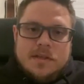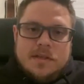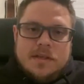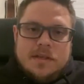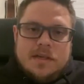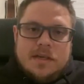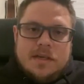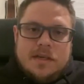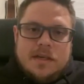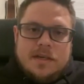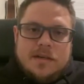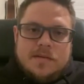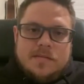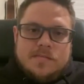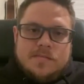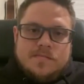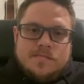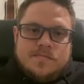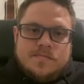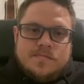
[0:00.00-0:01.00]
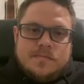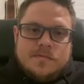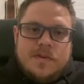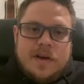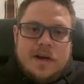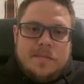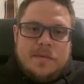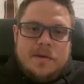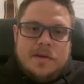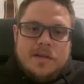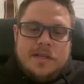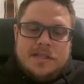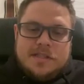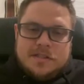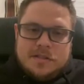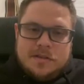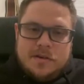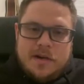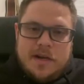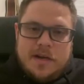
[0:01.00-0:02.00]
Find me on
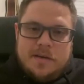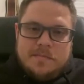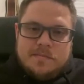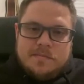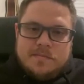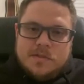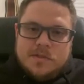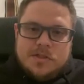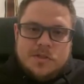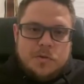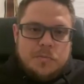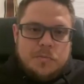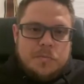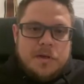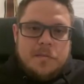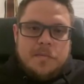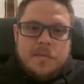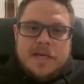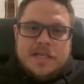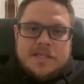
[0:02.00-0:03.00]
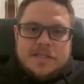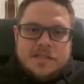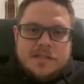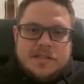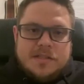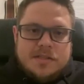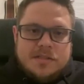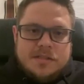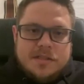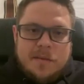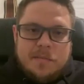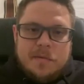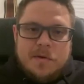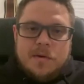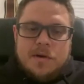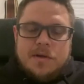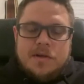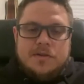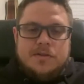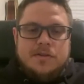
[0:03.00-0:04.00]
Instagram. Shoot me a message. Tell me
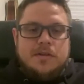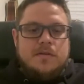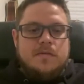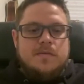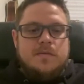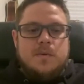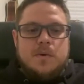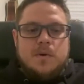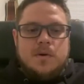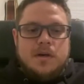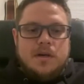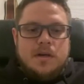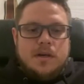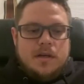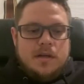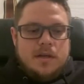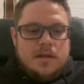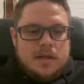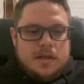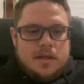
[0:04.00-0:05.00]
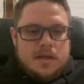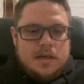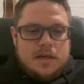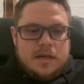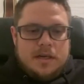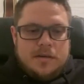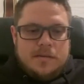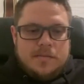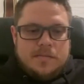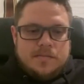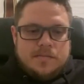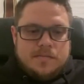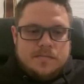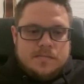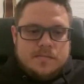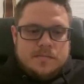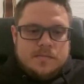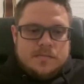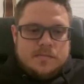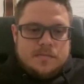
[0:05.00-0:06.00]
what you're looking for.
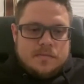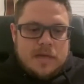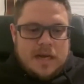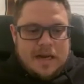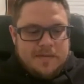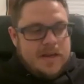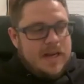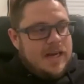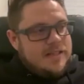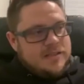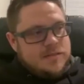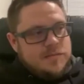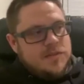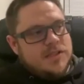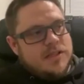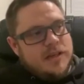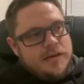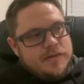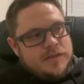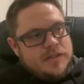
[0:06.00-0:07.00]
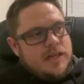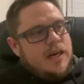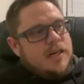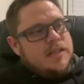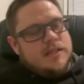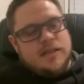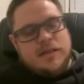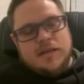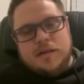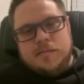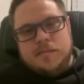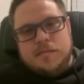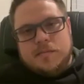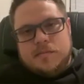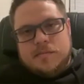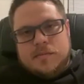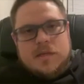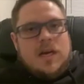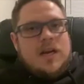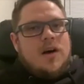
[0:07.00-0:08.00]
I've got some stuff stocked up.
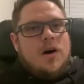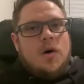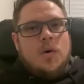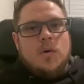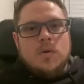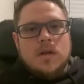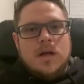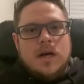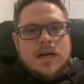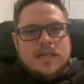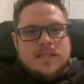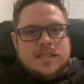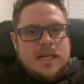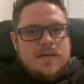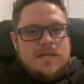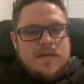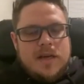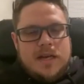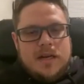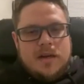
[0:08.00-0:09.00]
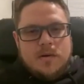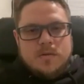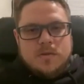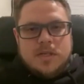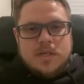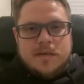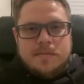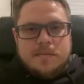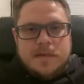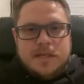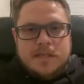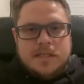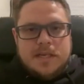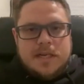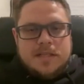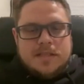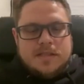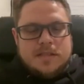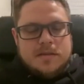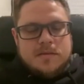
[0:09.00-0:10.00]
Not a whole lot because I haven't had a big
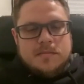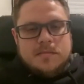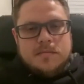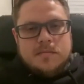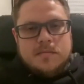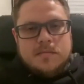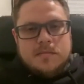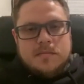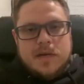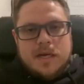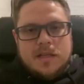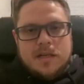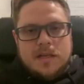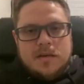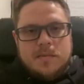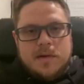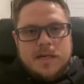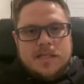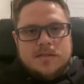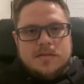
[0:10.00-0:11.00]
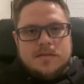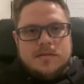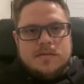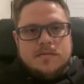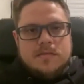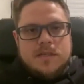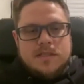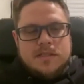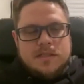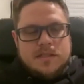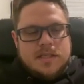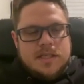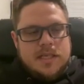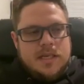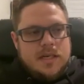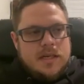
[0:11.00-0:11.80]
chance to make a lot of baits recently.